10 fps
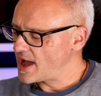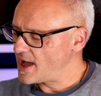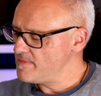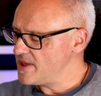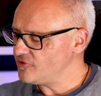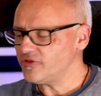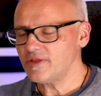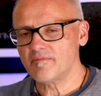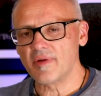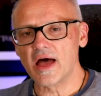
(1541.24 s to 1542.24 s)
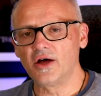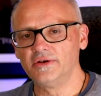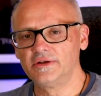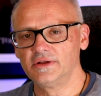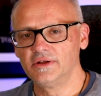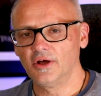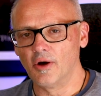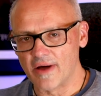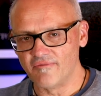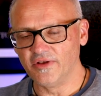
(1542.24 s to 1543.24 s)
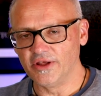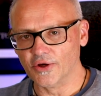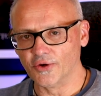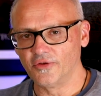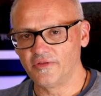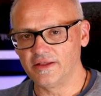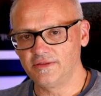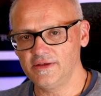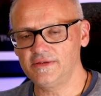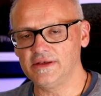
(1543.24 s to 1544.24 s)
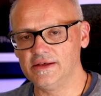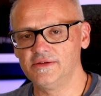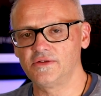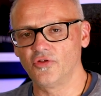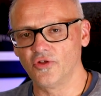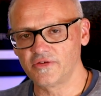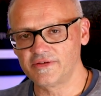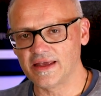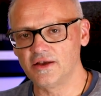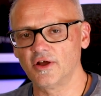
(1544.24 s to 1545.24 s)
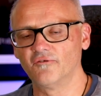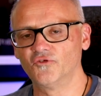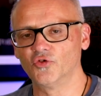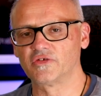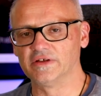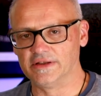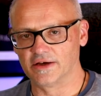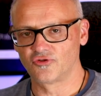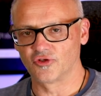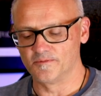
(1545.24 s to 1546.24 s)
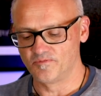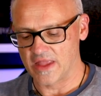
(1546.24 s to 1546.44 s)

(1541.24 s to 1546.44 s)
I mentioned about, on my video, that this is the scent for seduction.